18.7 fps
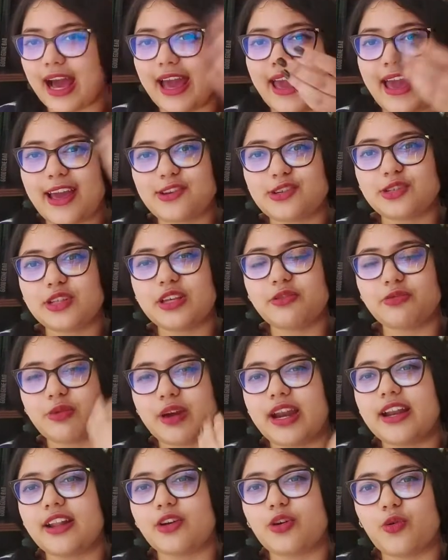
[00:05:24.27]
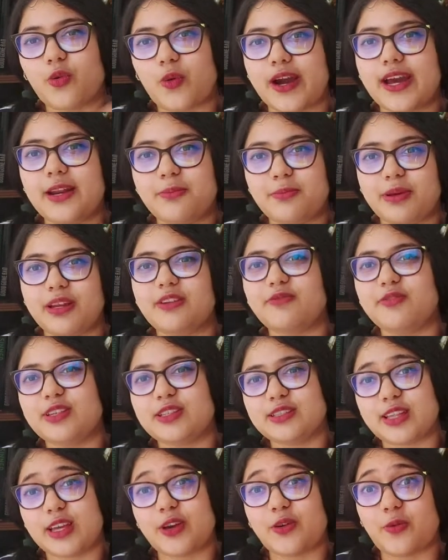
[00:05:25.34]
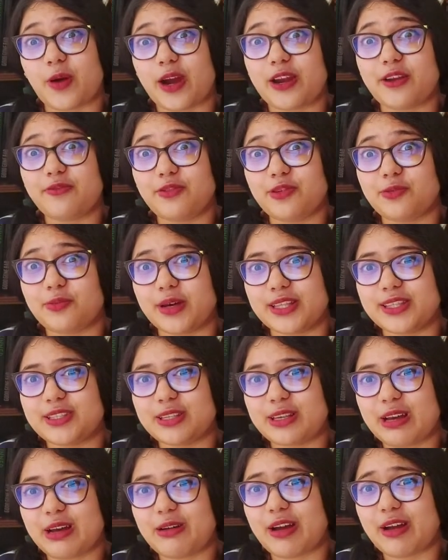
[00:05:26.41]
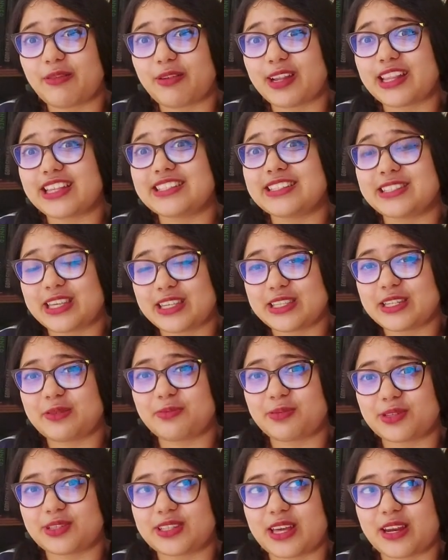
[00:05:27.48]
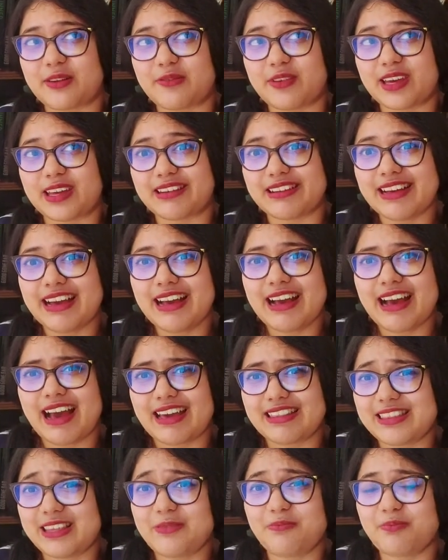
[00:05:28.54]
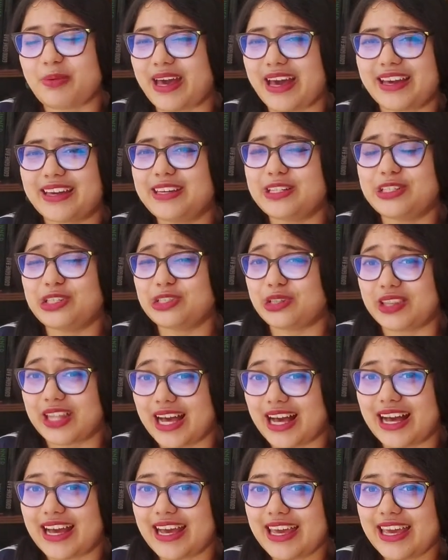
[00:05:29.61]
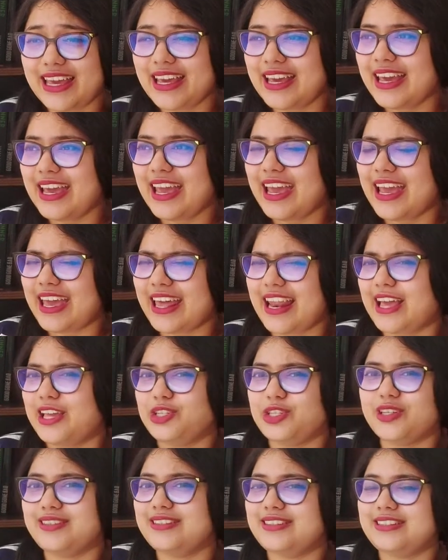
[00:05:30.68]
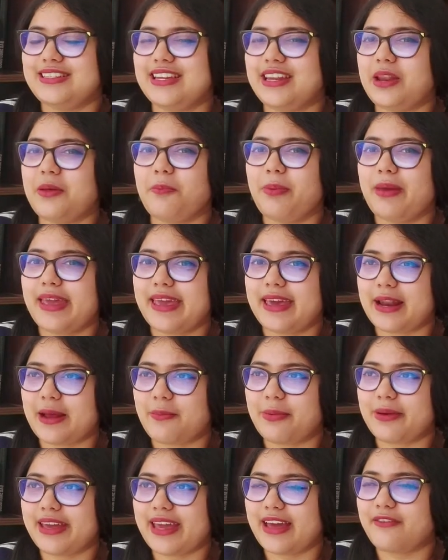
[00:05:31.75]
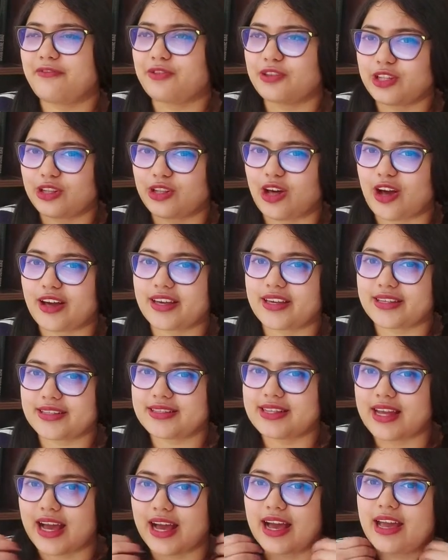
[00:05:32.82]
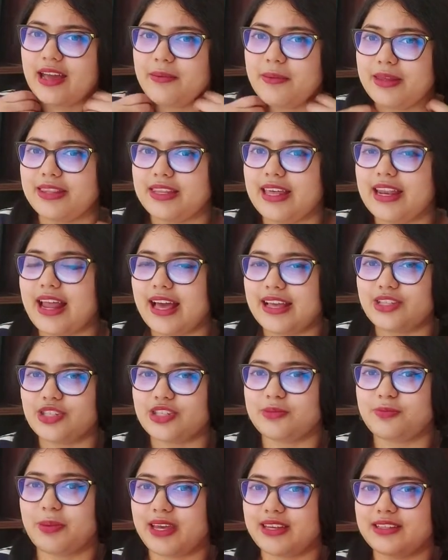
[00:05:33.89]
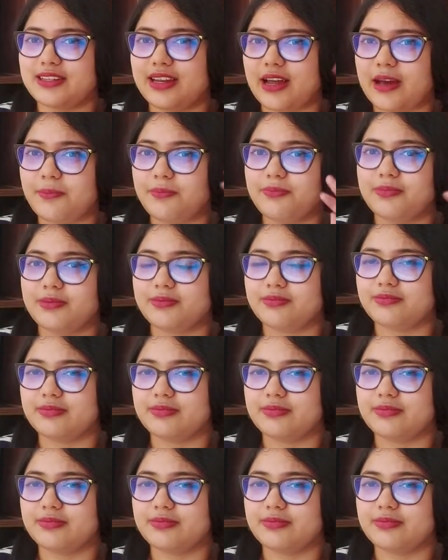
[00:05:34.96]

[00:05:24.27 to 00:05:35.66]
I actually read quite a bit of this like quite a few months ago. I read like 60% of it I think back in July and I just didn't pick it up again for the longest time and then I just picked it up